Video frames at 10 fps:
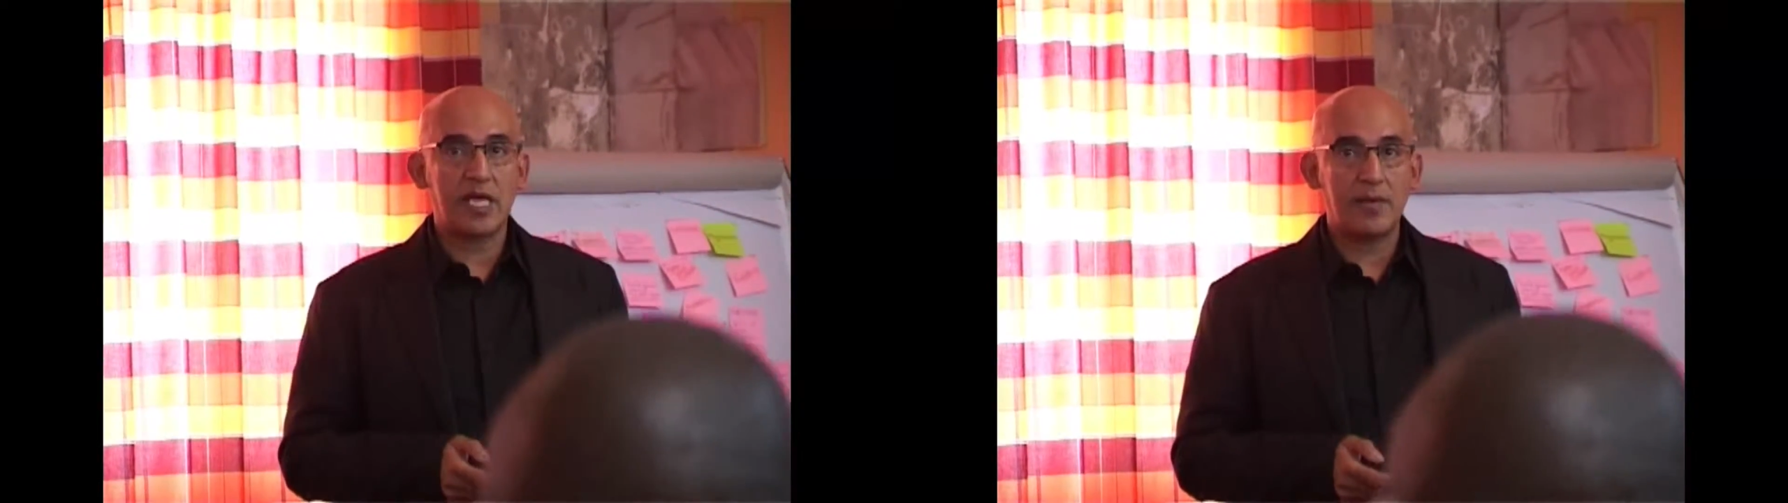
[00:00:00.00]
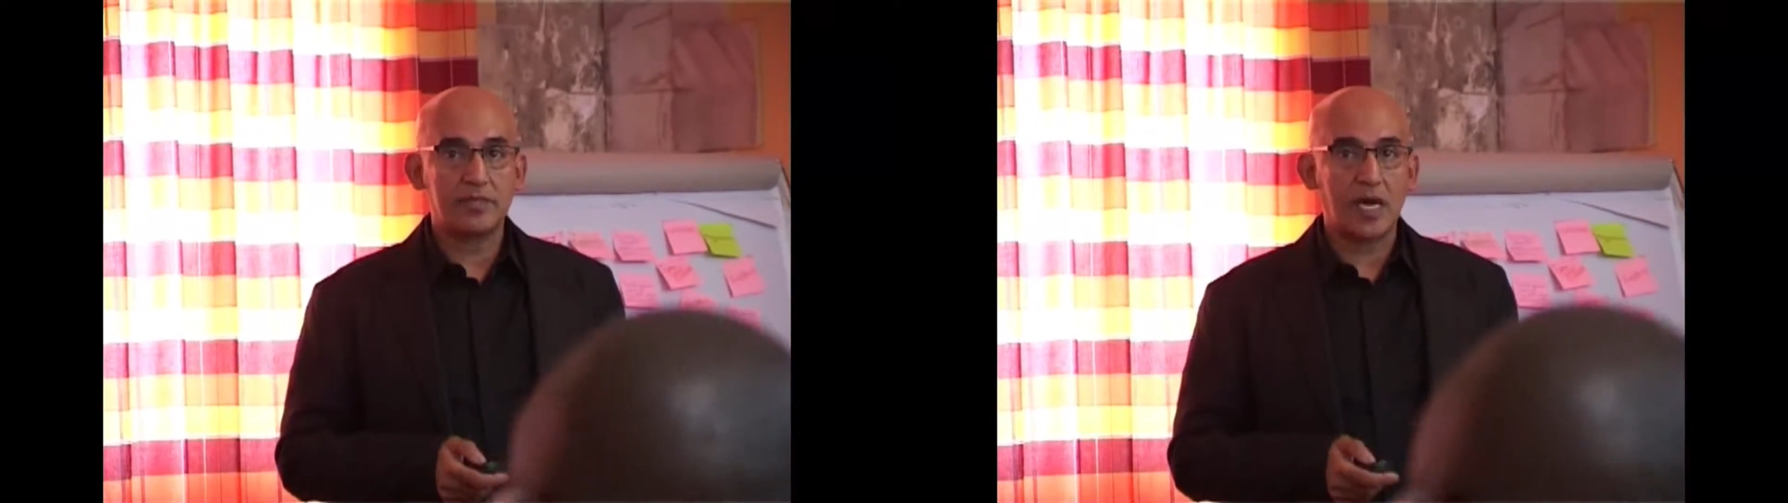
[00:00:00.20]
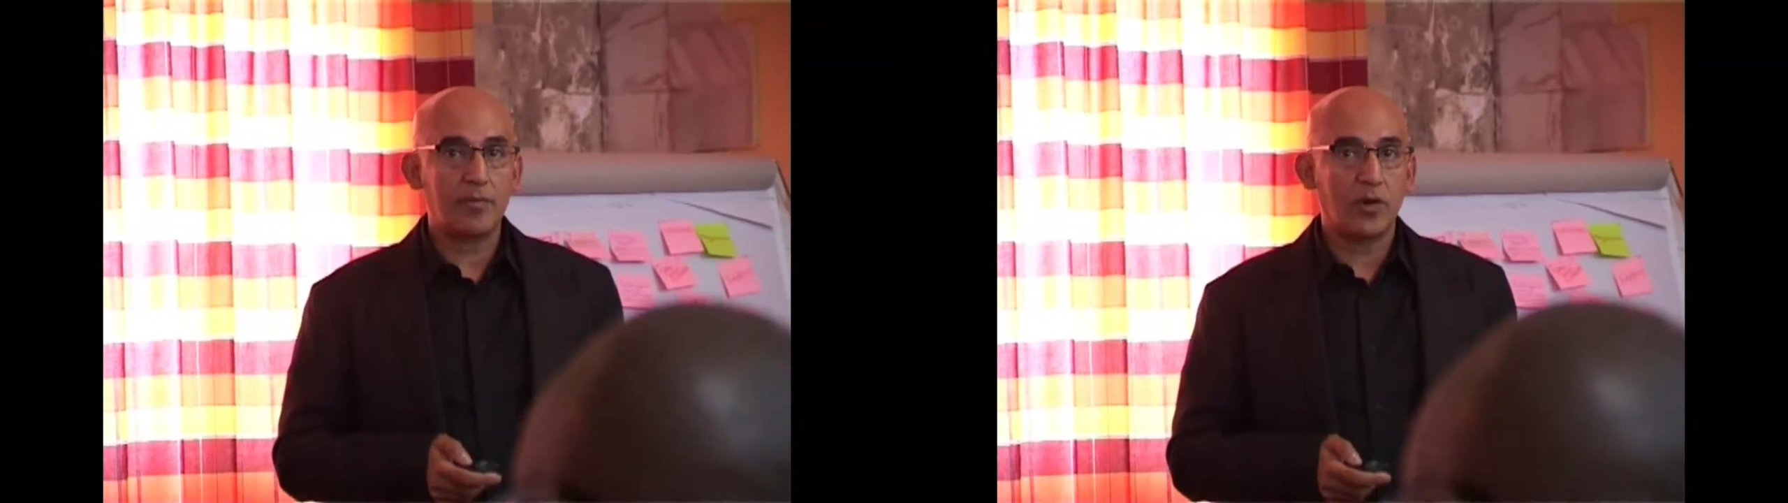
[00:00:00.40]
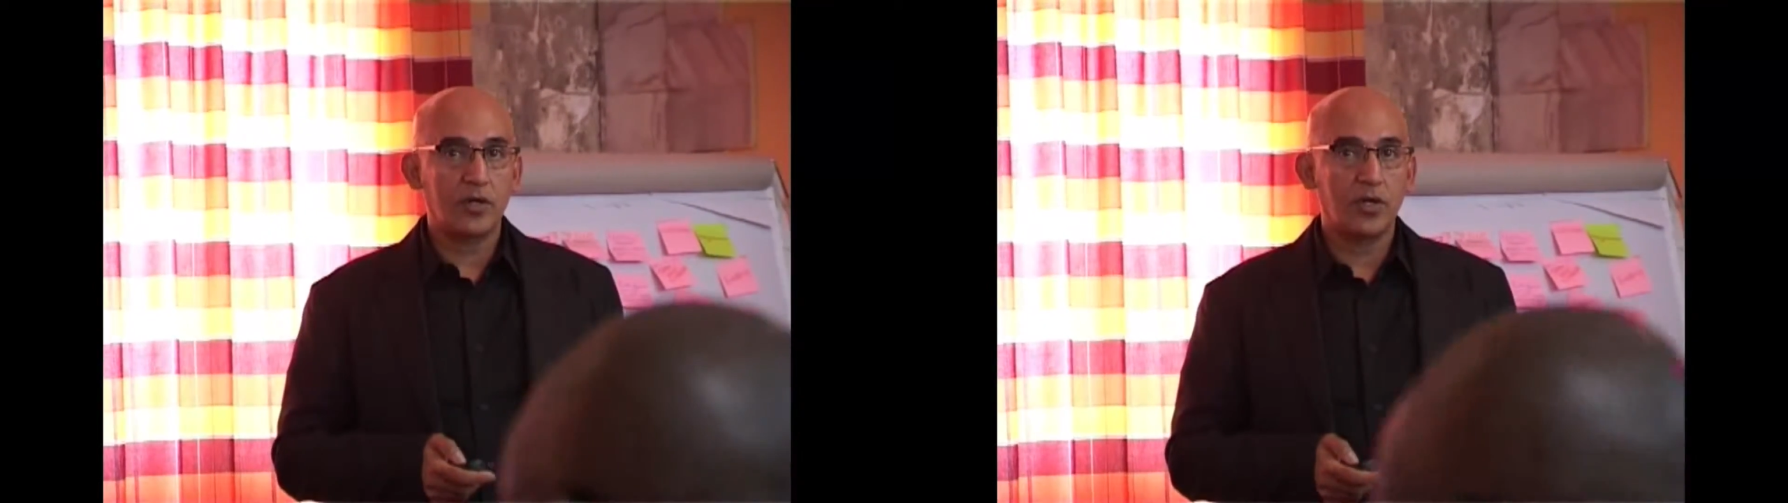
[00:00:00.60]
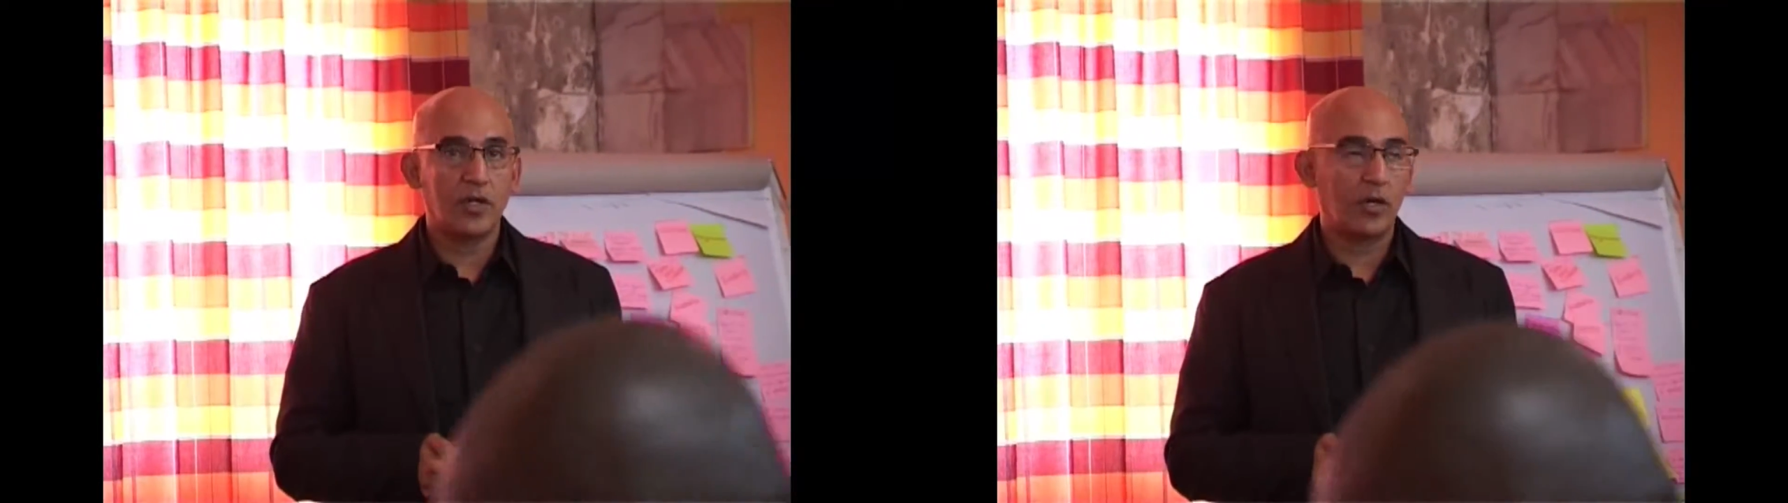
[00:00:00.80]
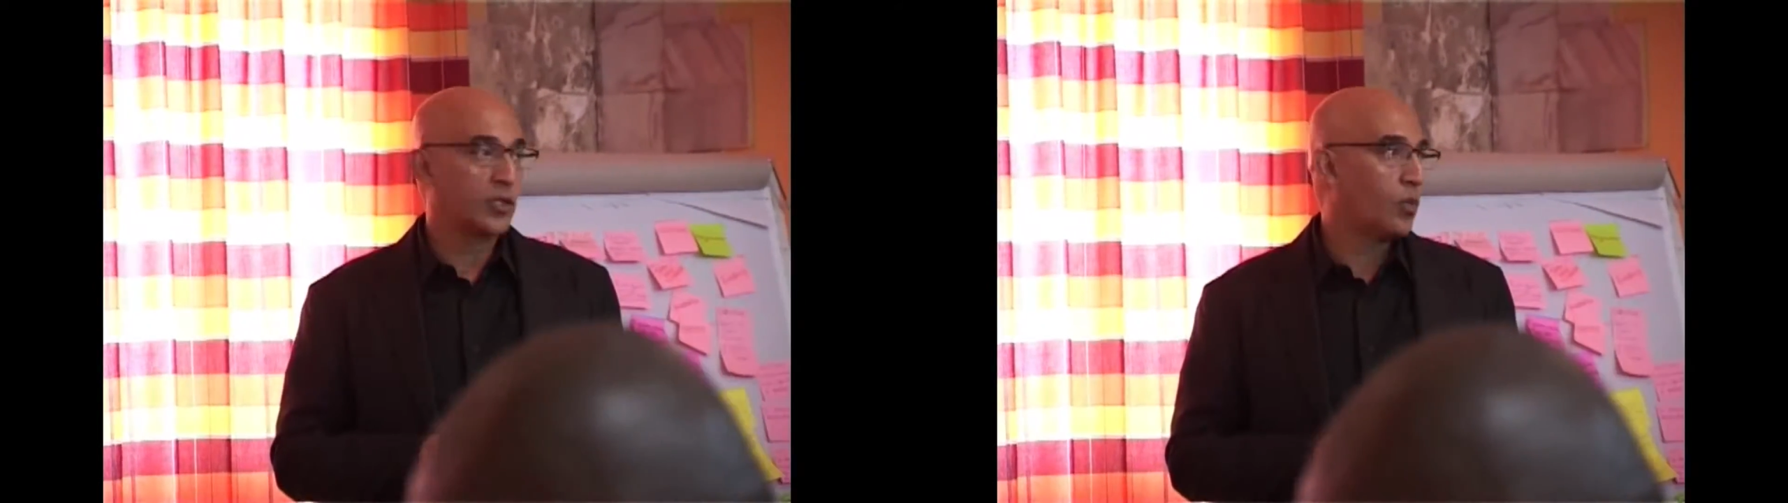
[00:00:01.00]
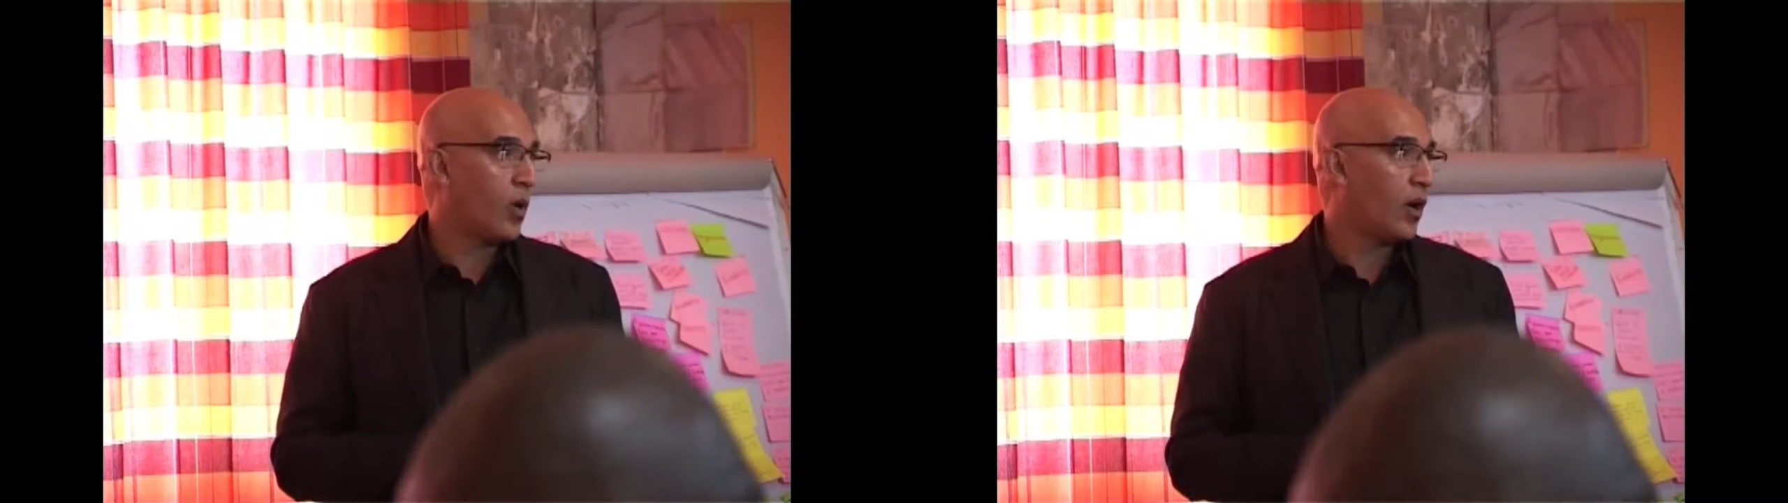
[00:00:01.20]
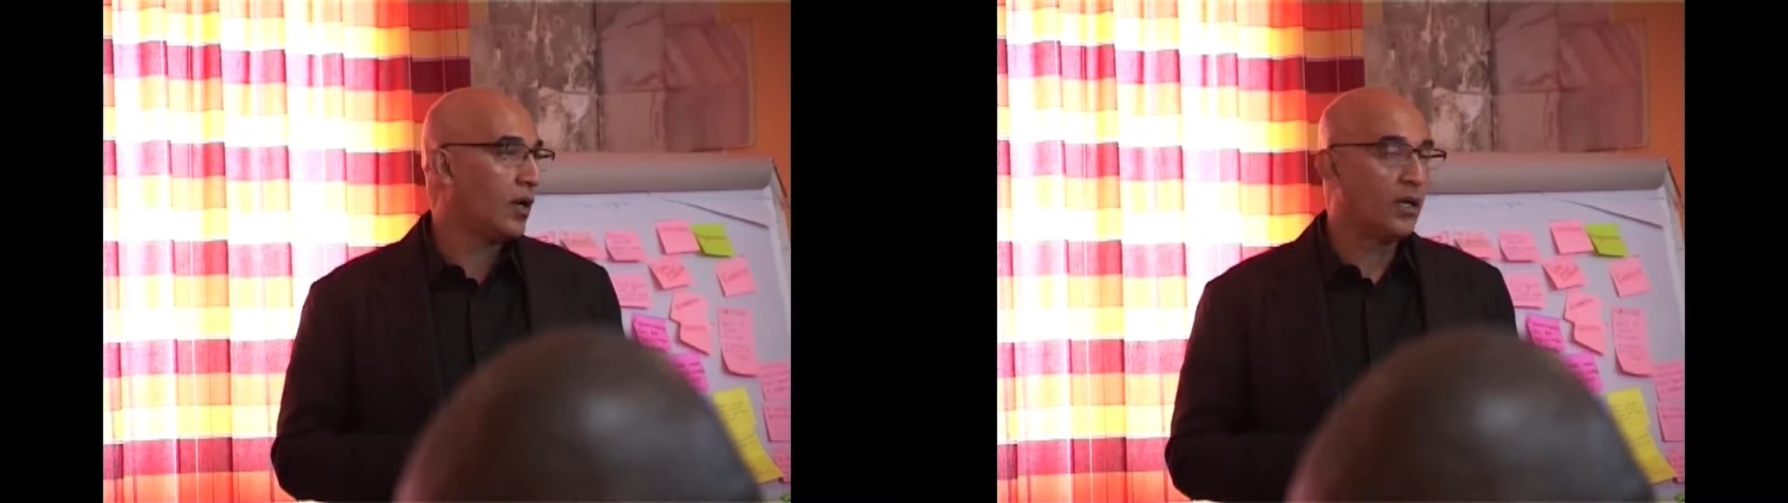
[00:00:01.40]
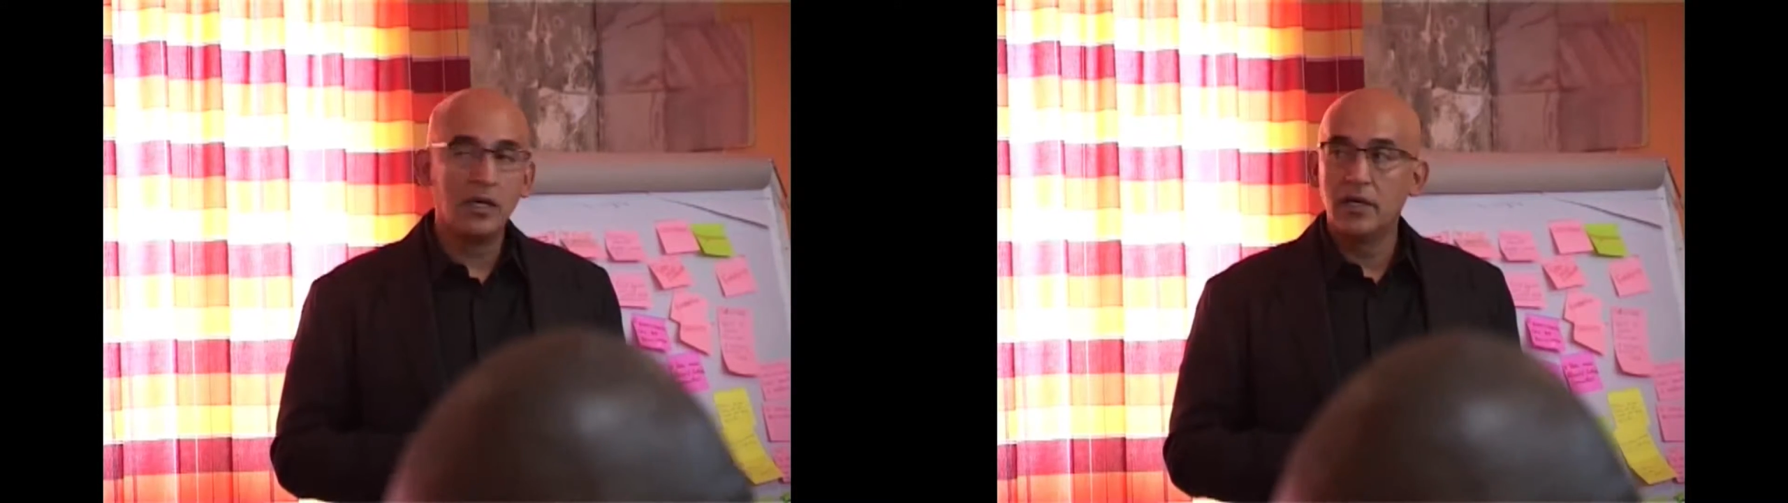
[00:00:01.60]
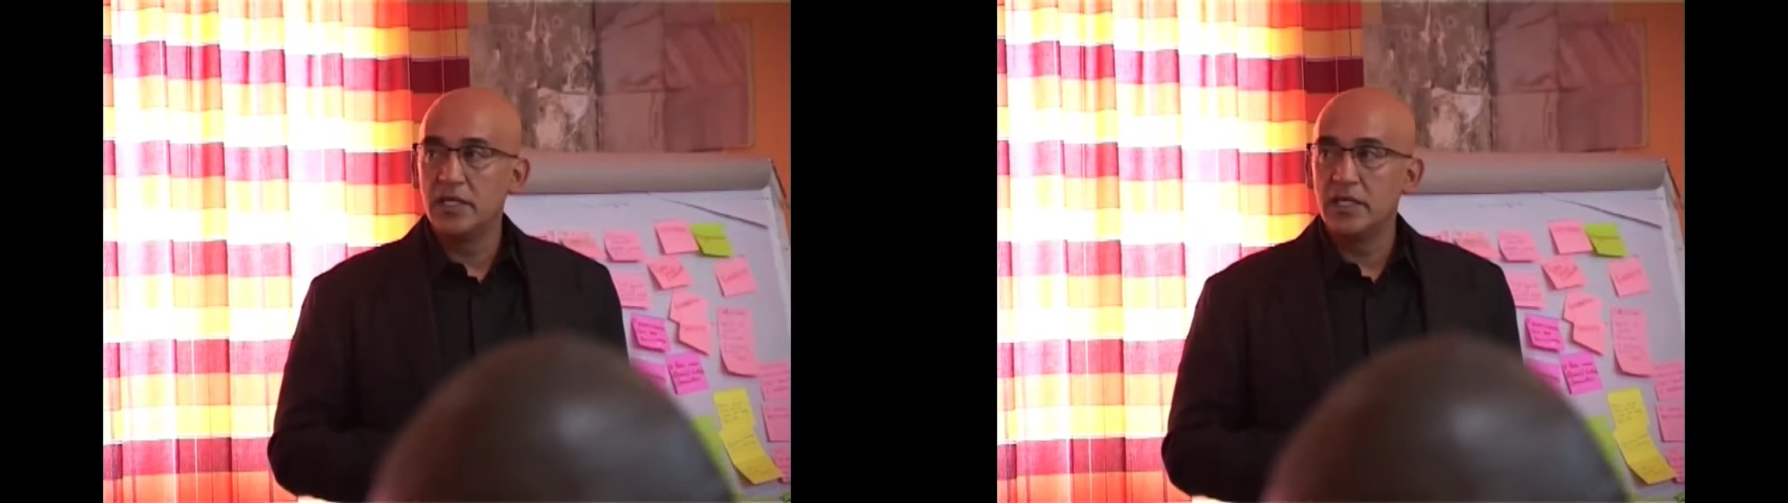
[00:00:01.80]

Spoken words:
taped up on the wall.